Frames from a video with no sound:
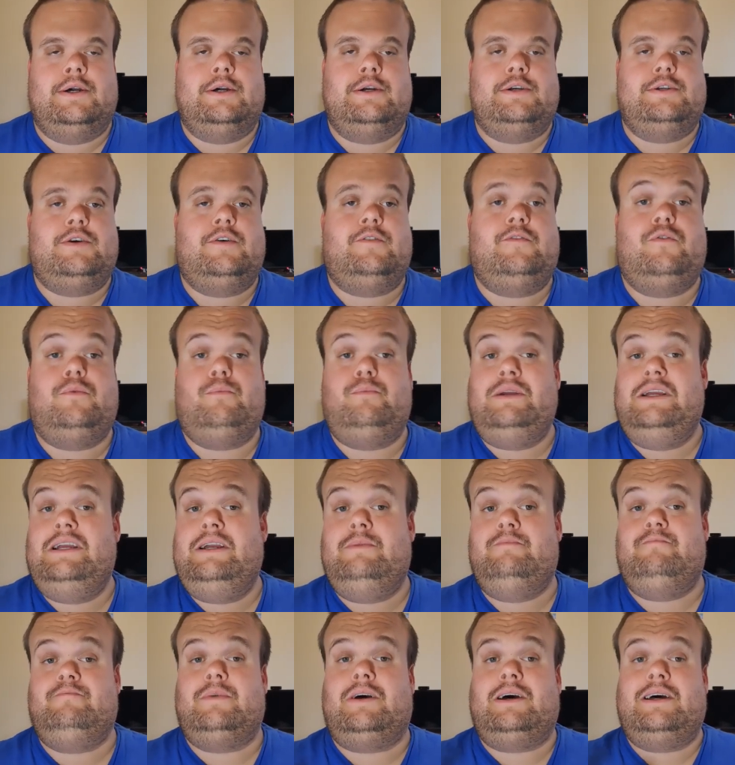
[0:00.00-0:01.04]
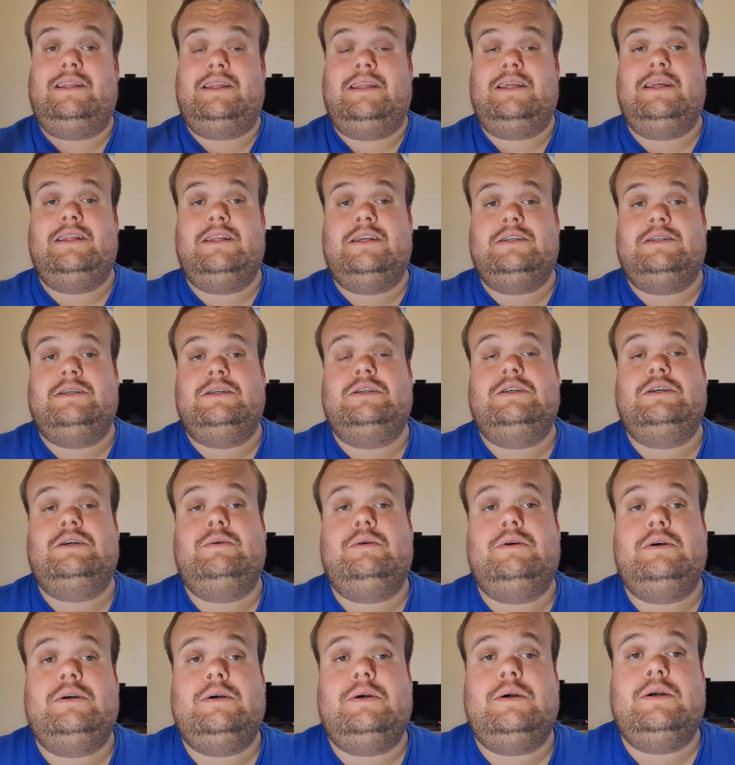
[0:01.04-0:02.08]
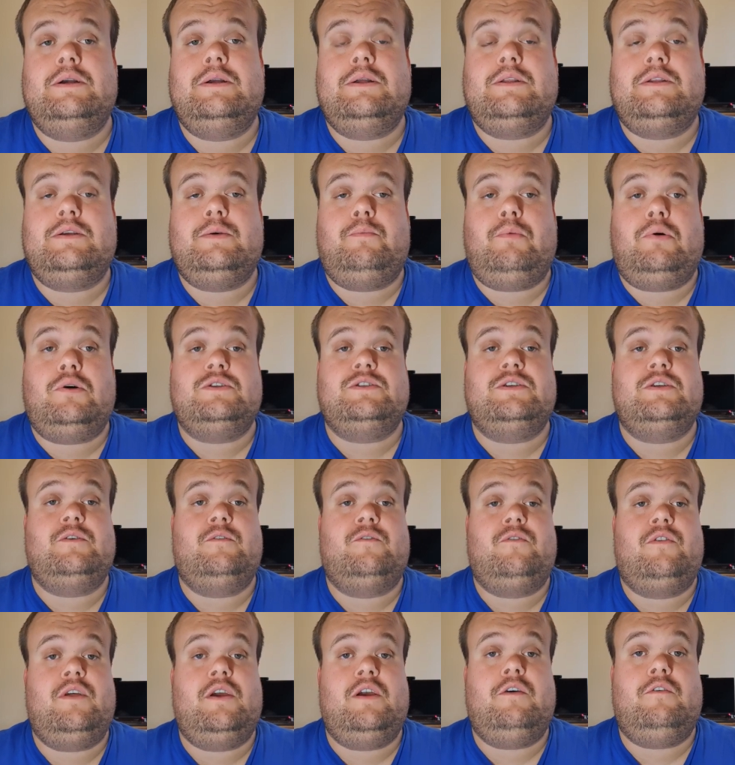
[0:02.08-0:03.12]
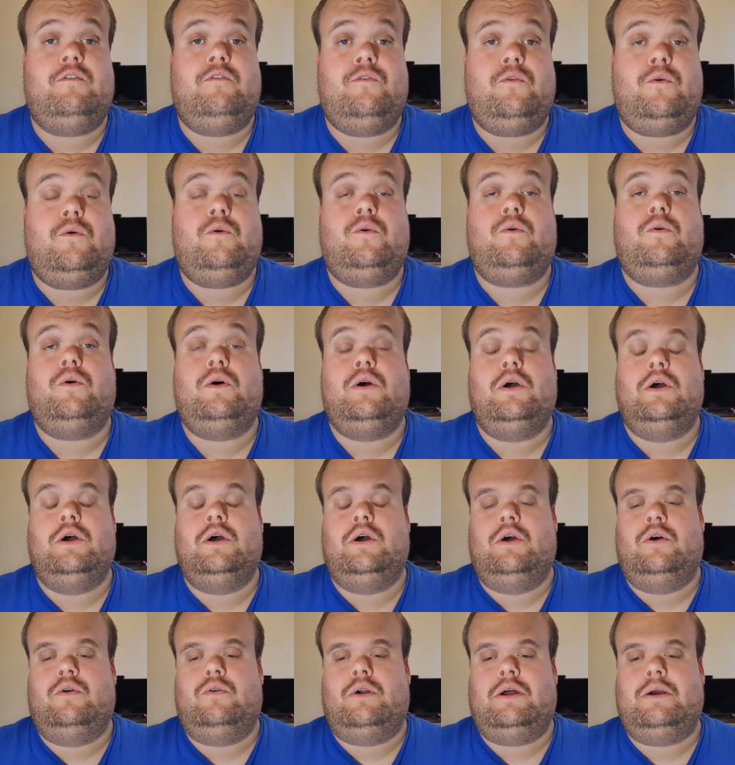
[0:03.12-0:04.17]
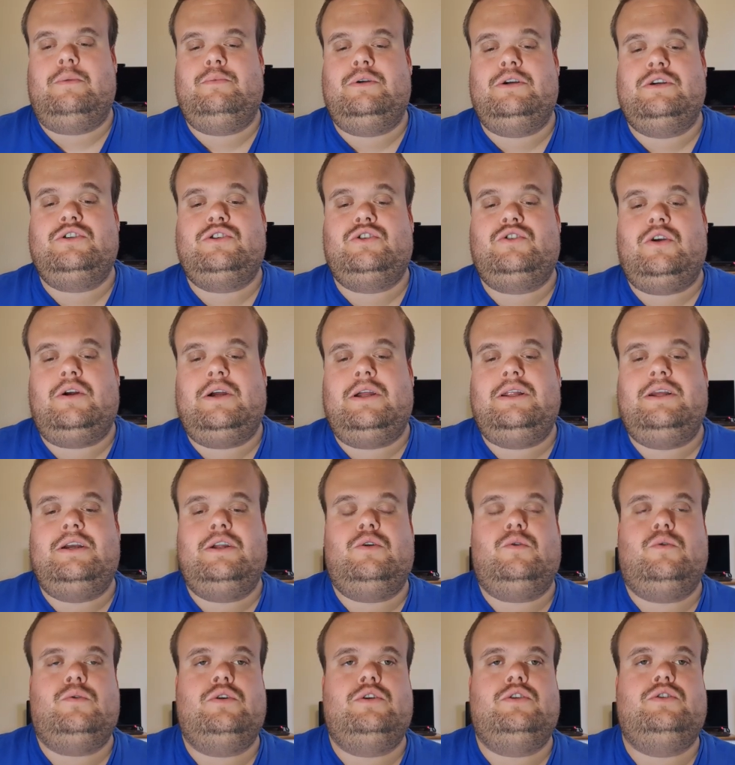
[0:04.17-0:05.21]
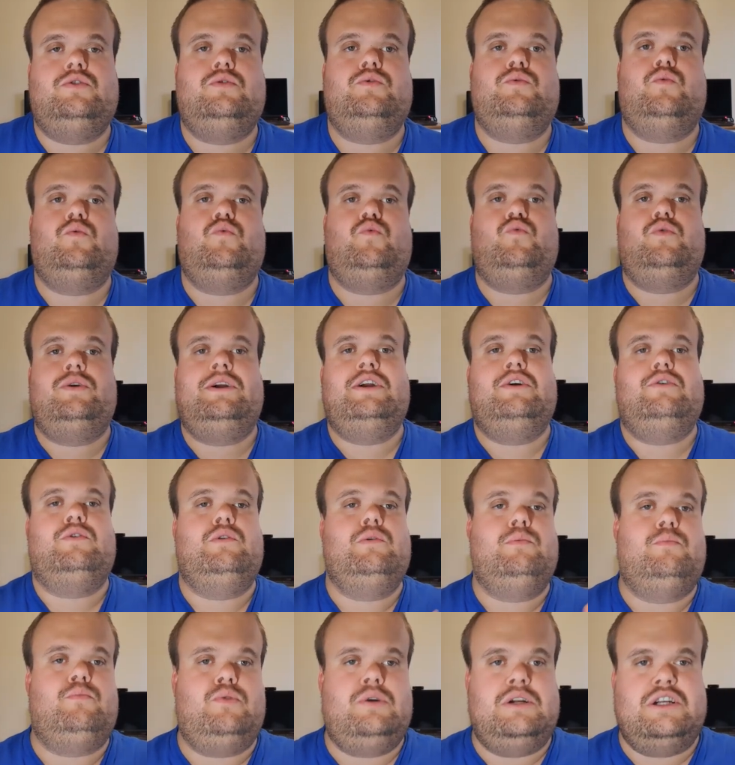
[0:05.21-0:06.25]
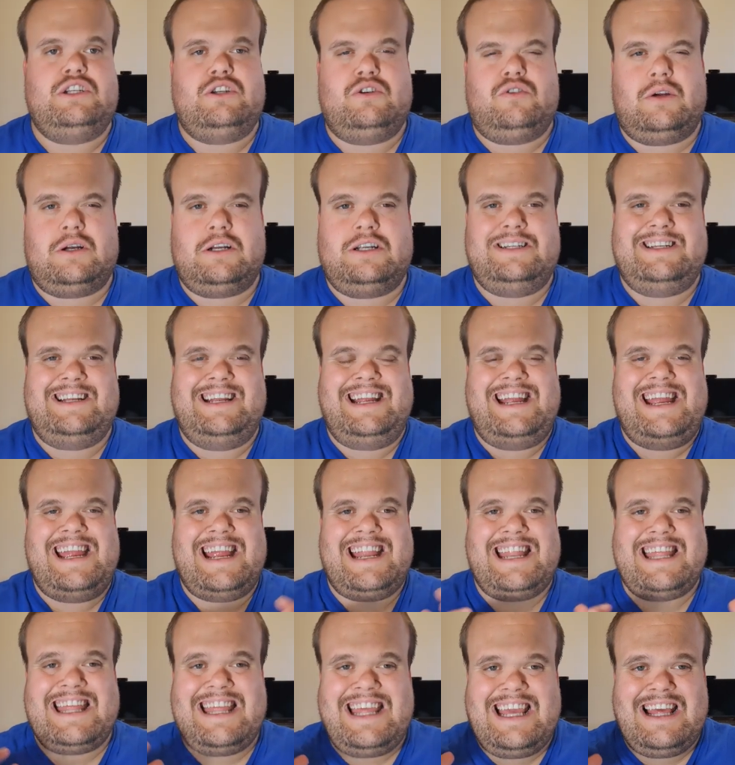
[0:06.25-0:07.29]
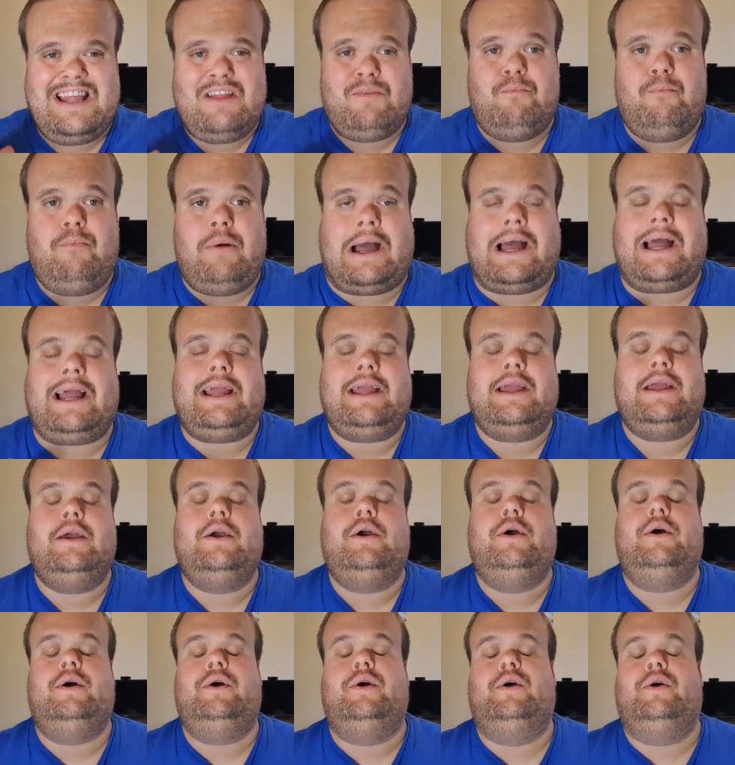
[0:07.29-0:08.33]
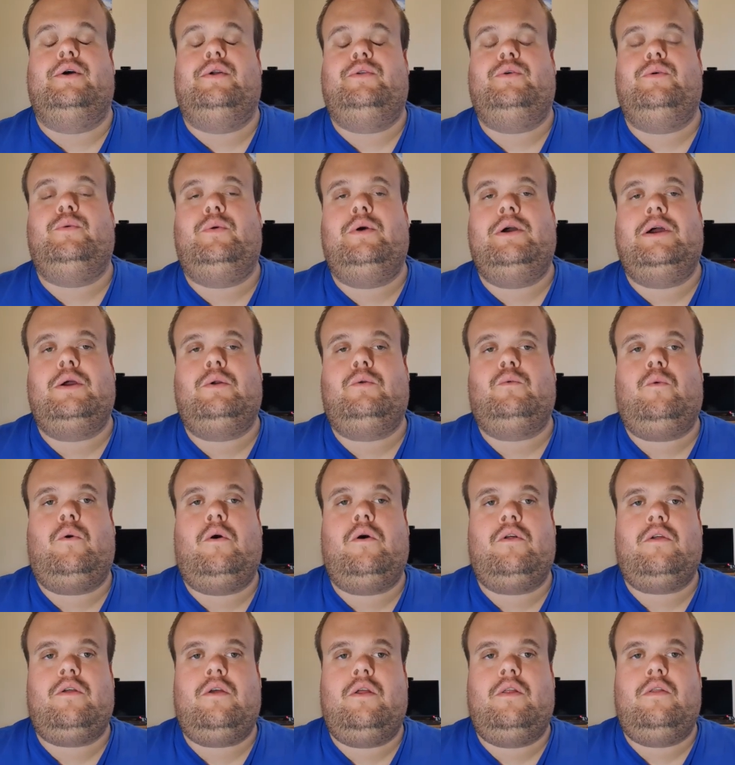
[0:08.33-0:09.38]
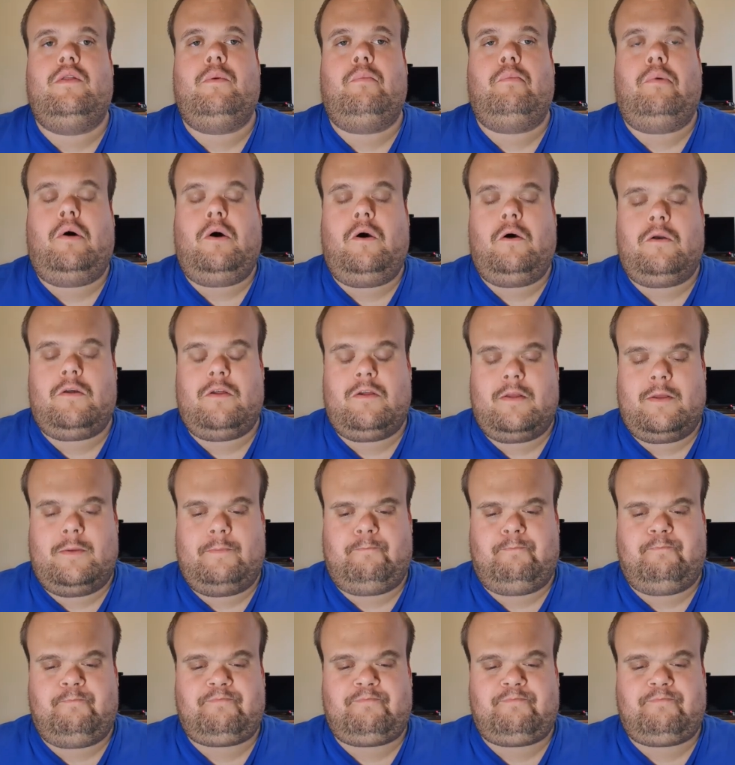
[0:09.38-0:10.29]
So for me, I think this is it's a positive thing for Rugby Australia in order to regroup, restructure, and get things back to where it was in the past.